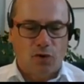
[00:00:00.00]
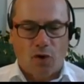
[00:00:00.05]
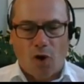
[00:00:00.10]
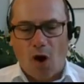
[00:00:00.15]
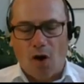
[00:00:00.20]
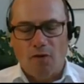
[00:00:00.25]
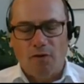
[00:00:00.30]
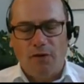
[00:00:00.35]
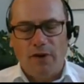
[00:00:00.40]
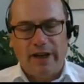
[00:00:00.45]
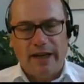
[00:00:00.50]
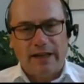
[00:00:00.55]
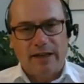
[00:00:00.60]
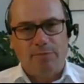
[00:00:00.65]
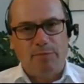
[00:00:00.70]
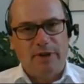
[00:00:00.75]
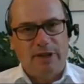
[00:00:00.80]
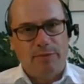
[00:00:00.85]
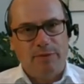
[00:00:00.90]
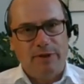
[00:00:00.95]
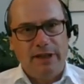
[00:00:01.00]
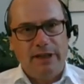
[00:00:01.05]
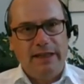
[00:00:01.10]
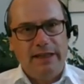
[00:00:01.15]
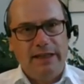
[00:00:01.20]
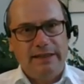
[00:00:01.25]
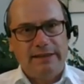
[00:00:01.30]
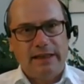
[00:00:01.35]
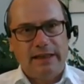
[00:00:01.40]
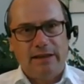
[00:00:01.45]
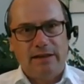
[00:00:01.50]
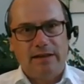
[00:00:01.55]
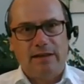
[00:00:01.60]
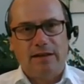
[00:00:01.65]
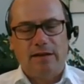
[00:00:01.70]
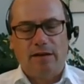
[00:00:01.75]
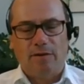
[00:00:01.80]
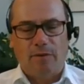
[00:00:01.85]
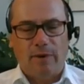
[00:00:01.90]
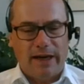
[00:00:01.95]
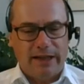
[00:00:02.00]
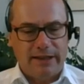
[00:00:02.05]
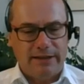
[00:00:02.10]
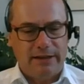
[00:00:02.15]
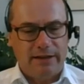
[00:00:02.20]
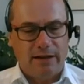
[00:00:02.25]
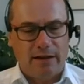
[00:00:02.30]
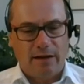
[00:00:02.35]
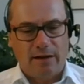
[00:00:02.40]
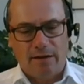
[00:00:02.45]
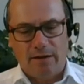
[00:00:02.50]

conflict between East and West